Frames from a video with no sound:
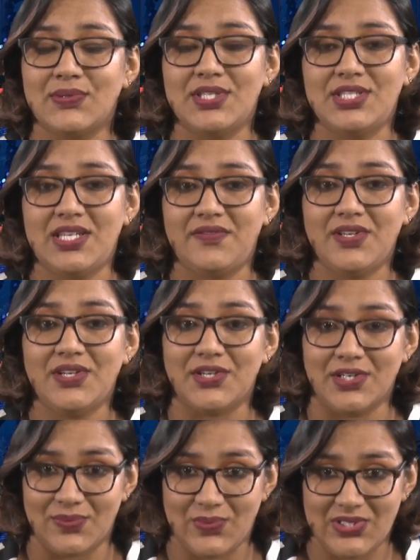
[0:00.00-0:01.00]
to achieving
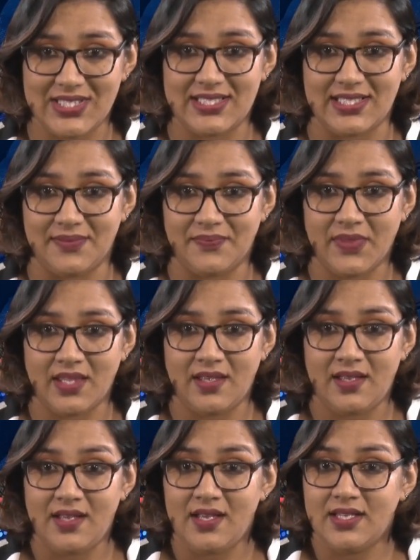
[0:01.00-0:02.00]
herd immunity.
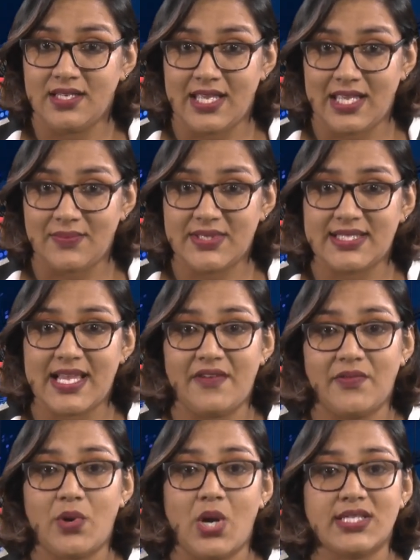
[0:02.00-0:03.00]
The aim is to
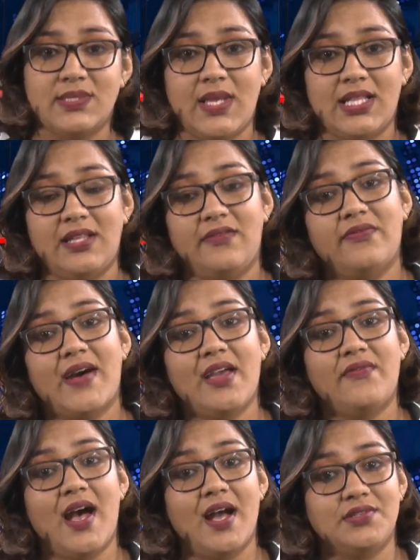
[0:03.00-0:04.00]
have approximately
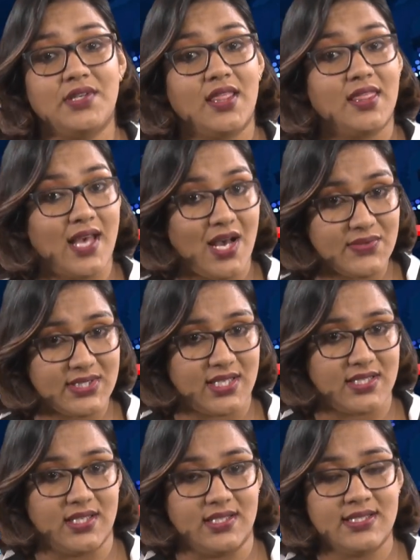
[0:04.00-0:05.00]
500,000
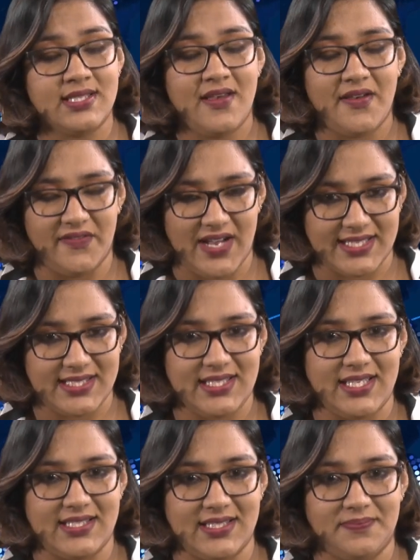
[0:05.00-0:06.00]
adults
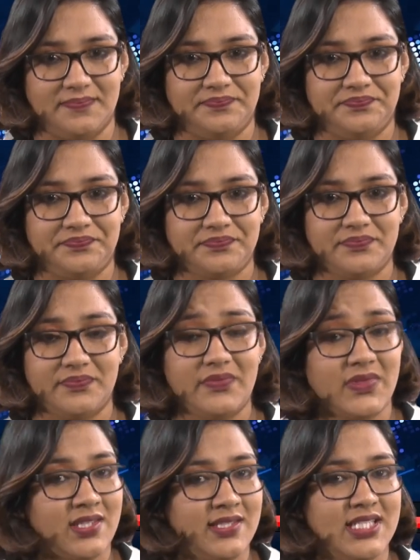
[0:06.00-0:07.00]
vaccinated.
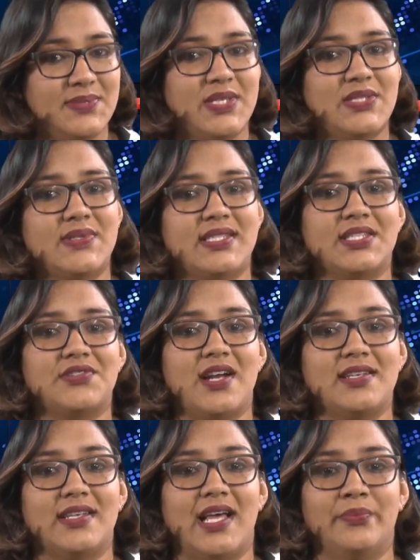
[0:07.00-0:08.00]
This piece was
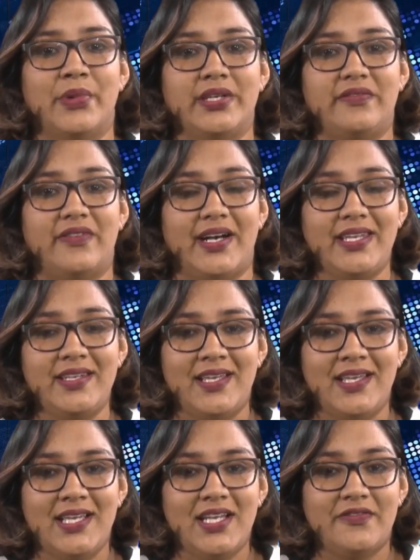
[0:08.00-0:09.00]
extracted and modified
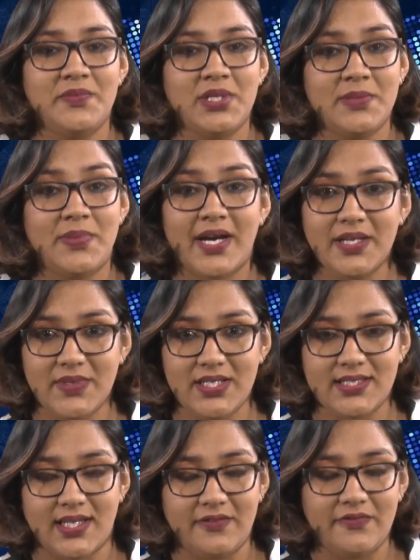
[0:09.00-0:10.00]
from the
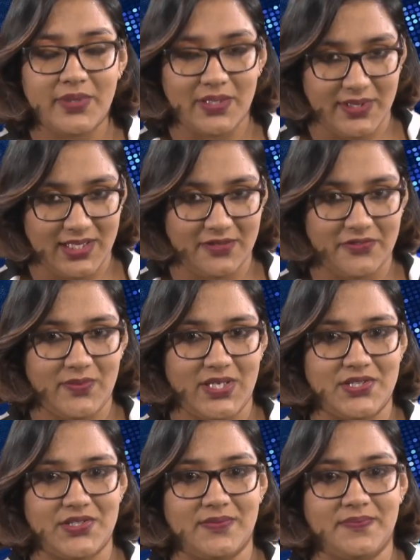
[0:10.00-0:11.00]
Department of Public
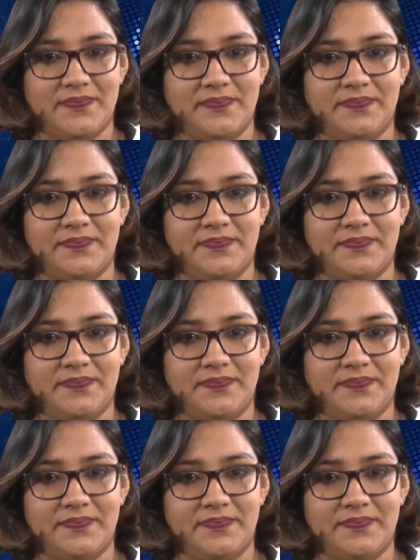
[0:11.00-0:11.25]
Information.